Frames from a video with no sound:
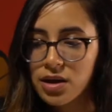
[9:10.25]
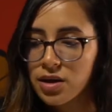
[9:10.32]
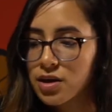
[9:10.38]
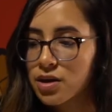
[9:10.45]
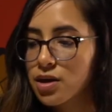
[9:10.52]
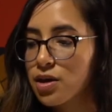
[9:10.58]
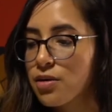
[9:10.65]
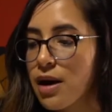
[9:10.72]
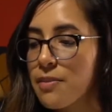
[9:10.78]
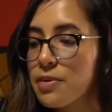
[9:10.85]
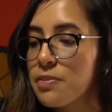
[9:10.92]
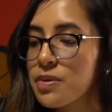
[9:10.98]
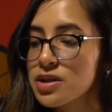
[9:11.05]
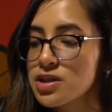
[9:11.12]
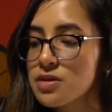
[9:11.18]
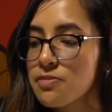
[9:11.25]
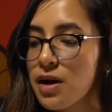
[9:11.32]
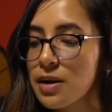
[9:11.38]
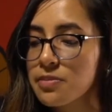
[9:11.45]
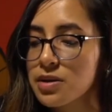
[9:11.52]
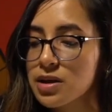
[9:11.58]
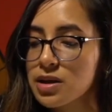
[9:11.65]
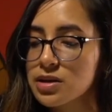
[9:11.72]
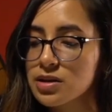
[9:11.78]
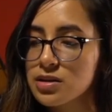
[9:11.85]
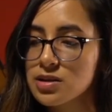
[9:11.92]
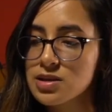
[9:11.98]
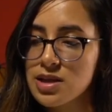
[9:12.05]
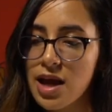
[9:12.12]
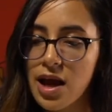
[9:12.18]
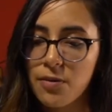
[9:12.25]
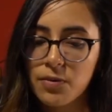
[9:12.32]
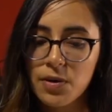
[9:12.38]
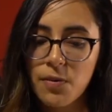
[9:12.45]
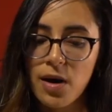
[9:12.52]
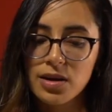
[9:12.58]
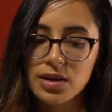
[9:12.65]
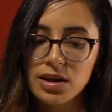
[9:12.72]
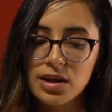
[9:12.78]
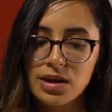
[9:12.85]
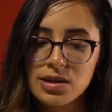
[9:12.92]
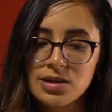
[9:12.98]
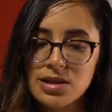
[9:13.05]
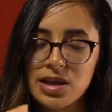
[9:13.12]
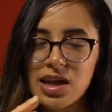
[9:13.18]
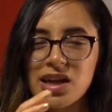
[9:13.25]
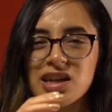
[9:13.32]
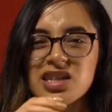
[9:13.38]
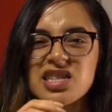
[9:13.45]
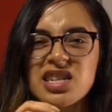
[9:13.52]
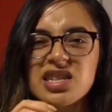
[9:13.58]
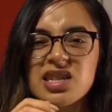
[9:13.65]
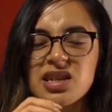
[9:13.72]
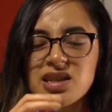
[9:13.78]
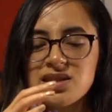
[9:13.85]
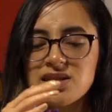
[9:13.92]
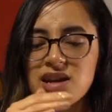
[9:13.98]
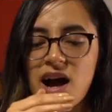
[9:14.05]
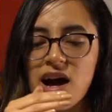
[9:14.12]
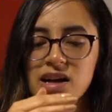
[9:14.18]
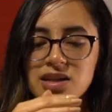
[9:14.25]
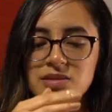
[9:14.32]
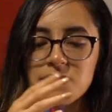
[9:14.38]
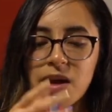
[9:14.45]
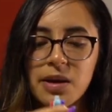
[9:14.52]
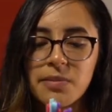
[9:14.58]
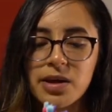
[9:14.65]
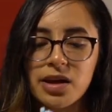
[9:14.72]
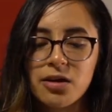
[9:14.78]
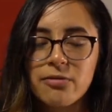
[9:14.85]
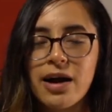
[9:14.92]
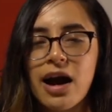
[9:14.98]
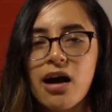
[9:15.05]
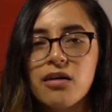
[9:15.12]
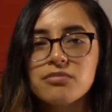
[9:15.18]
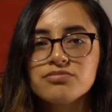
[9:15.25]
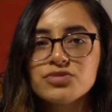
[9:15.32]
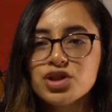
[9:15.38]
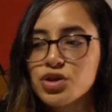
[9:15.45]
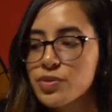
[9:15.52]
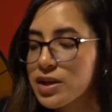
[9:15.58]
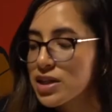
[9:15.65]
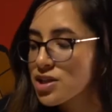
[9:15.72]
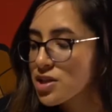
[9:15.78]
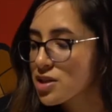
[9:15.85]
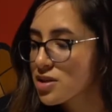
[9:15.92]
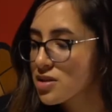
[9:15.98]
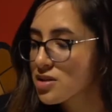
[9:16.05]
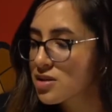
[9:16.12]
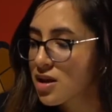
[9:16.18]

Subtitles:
You're gonna grab a bunch of pipe cleaners and we want these in a decent size, maybe around 2 inches